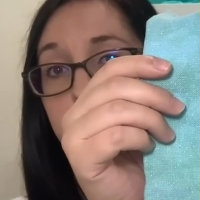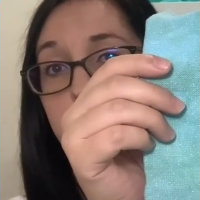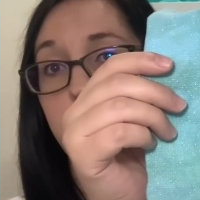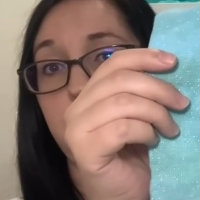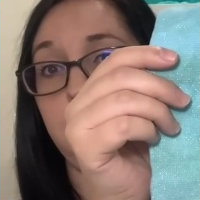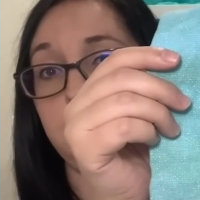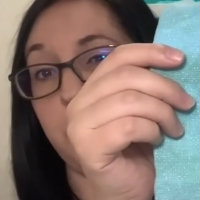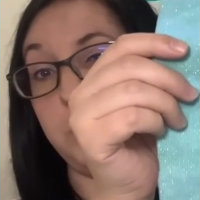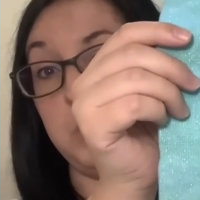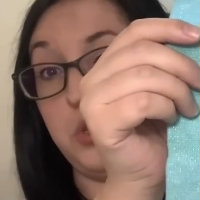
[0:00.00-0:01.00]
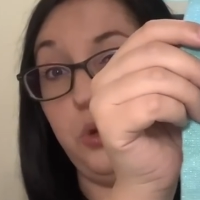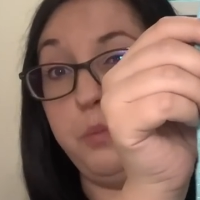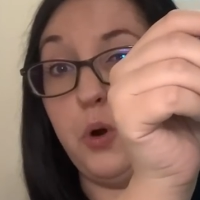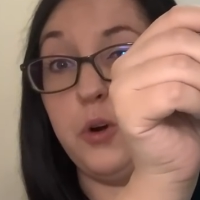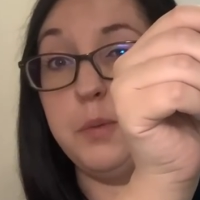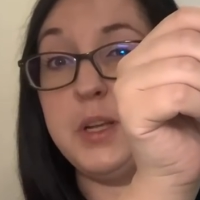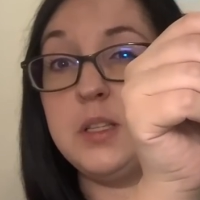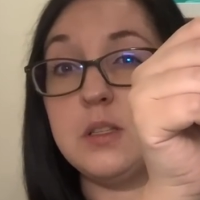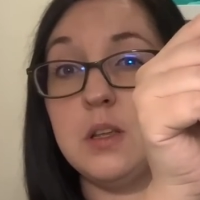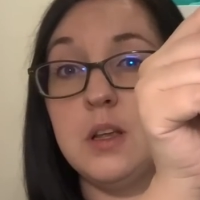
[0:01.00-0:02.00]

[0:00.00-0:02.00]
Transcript: little Christmas hoop ornaments.